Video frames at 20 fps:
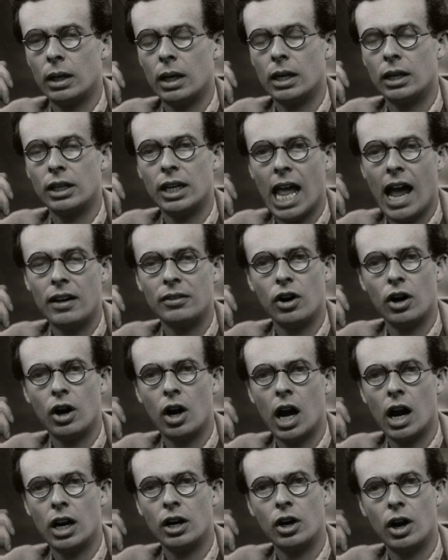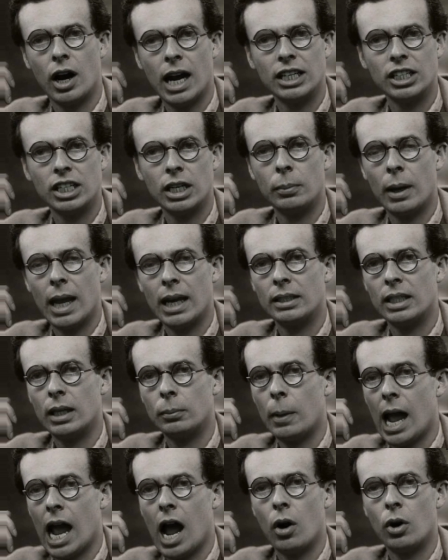Never underestimate the
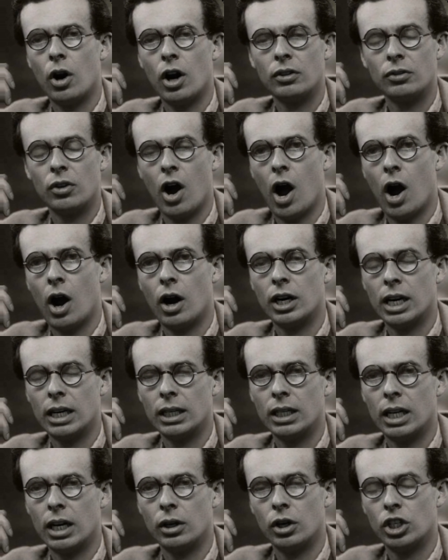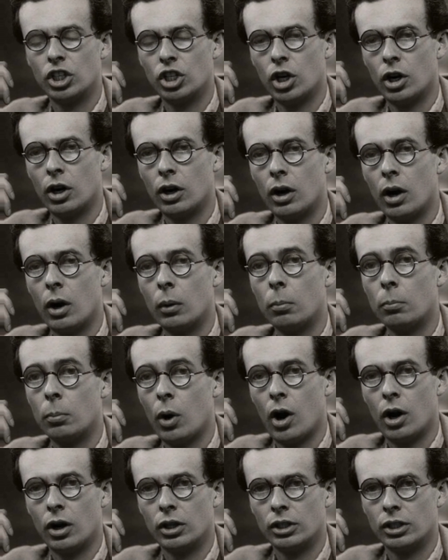power of art and literature.
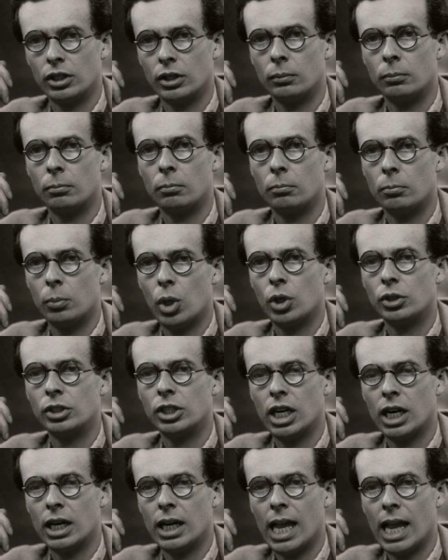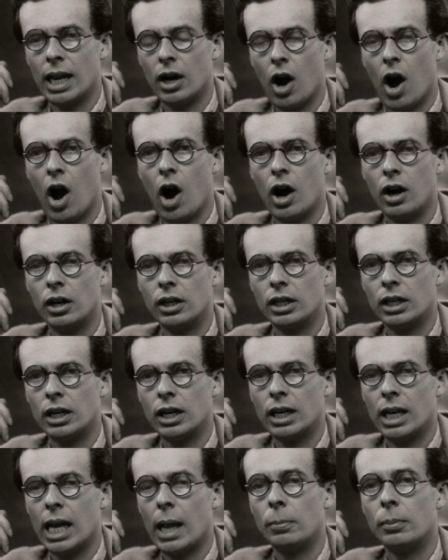Books, music, and art
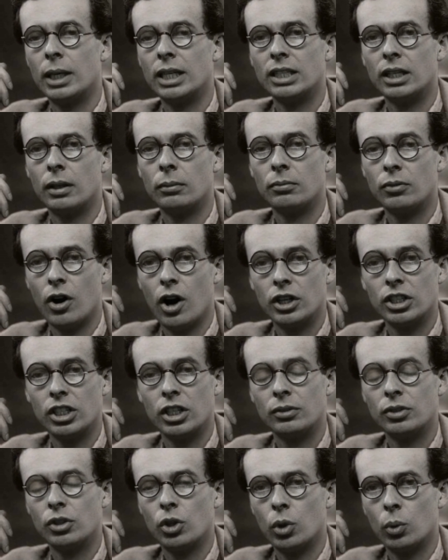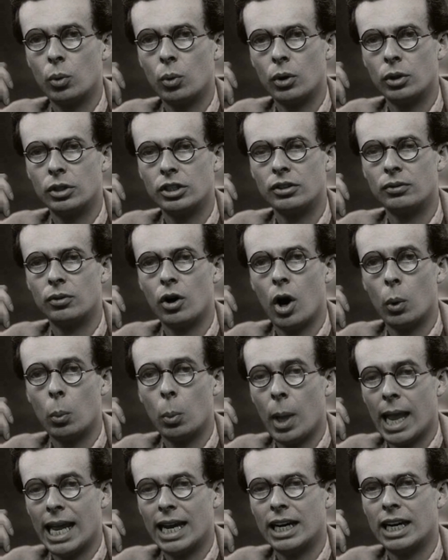can be subversive tools for
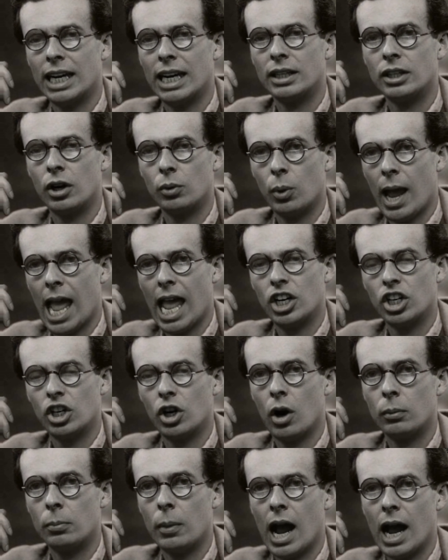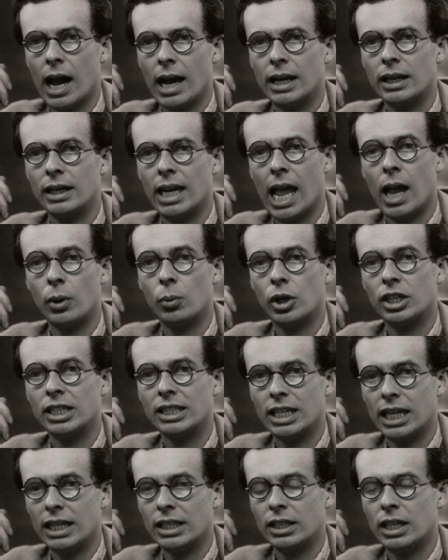awakening the rational mind and
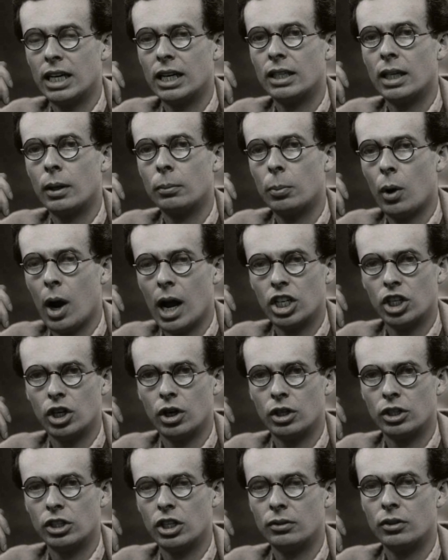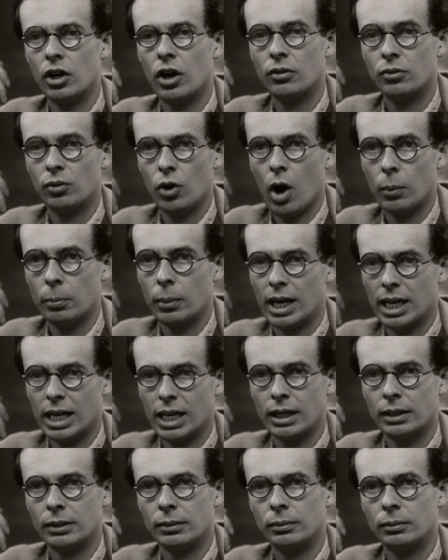resisting the pressures of
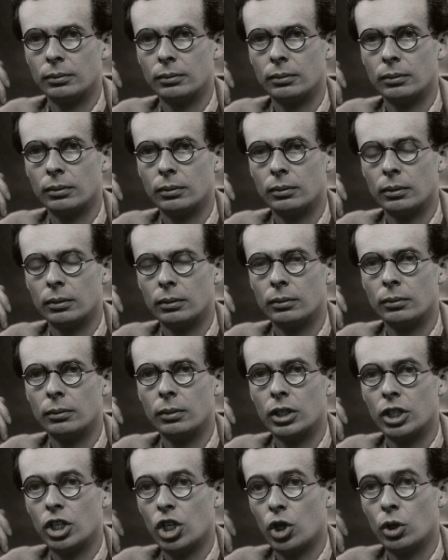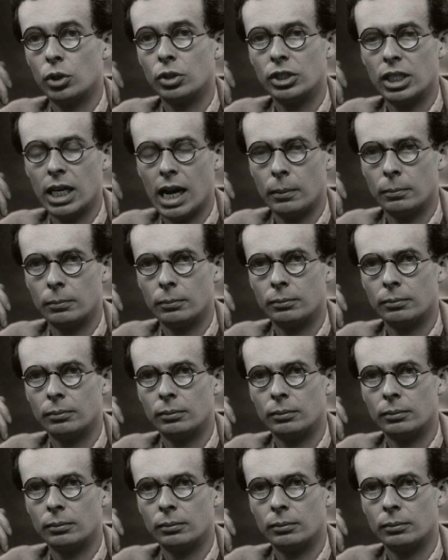conformity. Use them.